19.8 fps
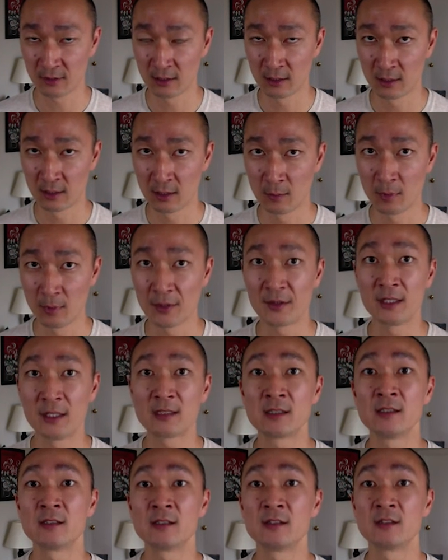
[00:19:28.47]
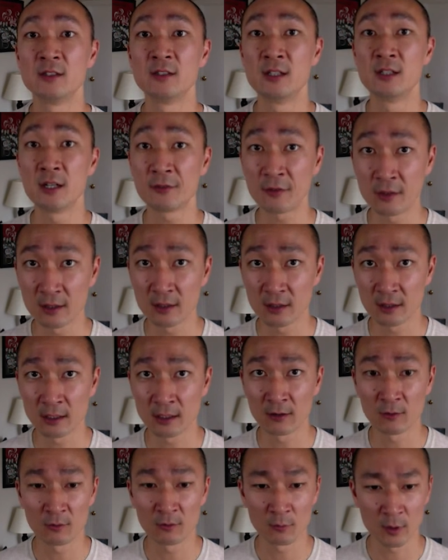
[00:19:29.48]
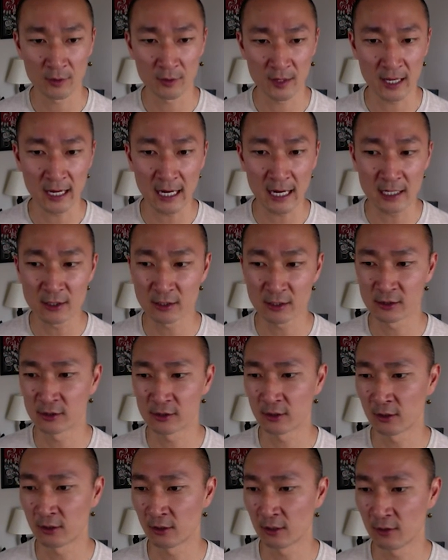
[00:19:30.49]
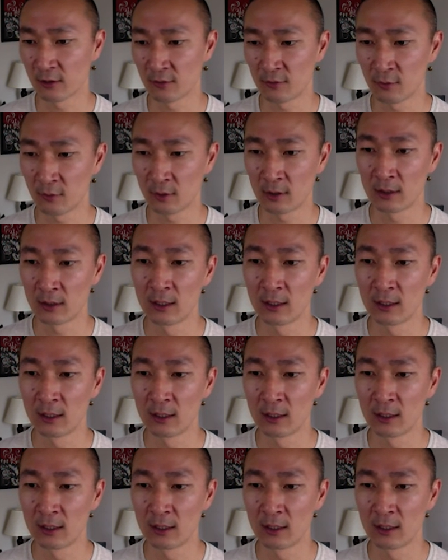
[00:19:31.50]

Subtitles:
But this is different than what the A judges are looking for.